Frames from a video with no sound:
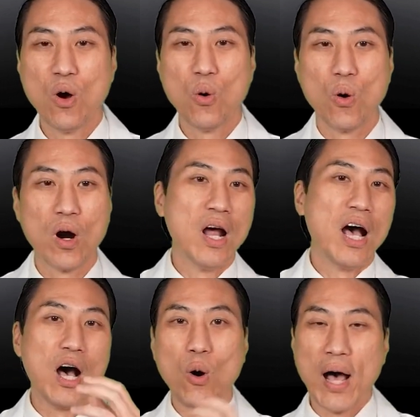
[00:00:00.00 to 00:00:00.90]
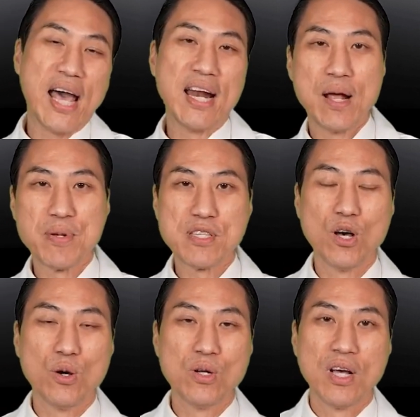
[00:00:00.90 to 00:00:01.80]
Or, oh, I had an
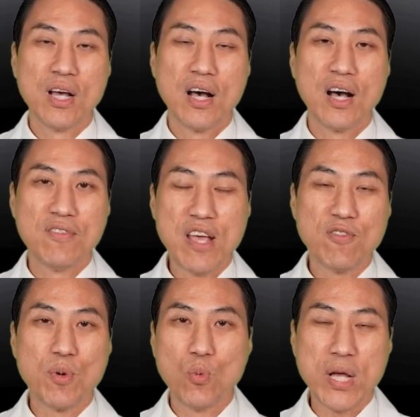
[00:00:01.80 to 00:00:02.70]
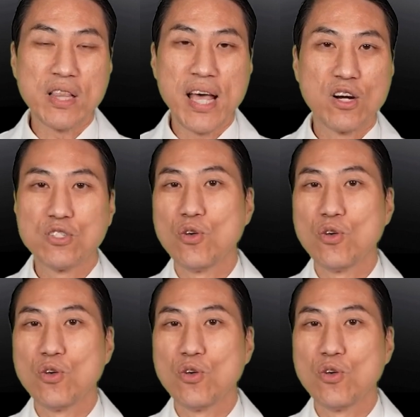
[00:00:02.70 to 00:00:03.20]
episode of AFib a week later,